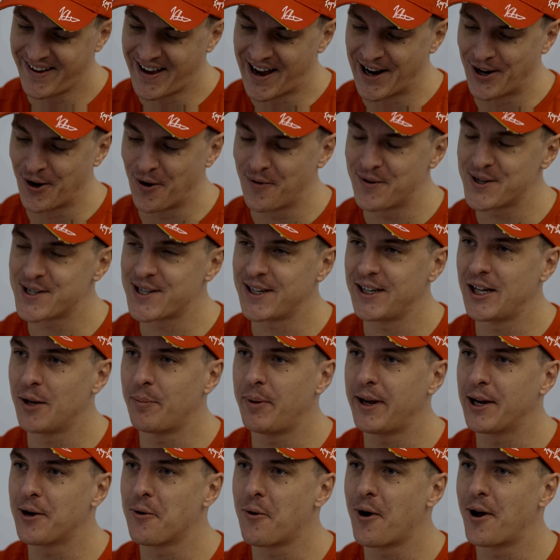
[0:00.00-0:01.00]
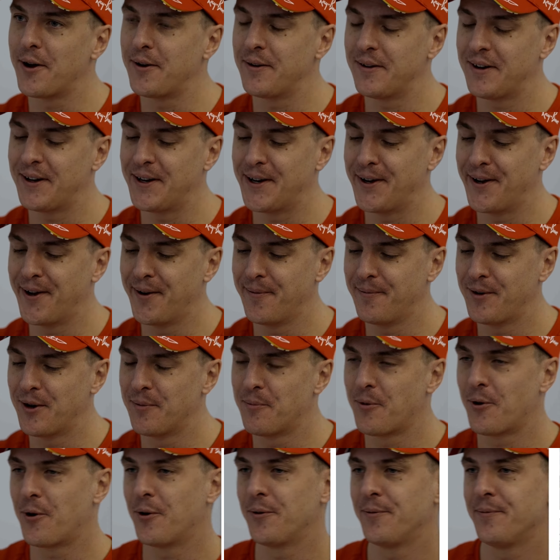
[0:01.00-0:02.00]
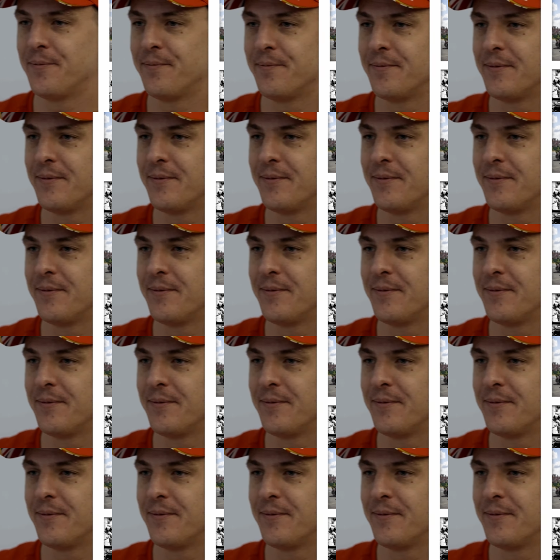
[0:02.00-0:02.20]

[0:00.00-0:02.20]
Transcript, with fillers: And obviously the big one, Le Mans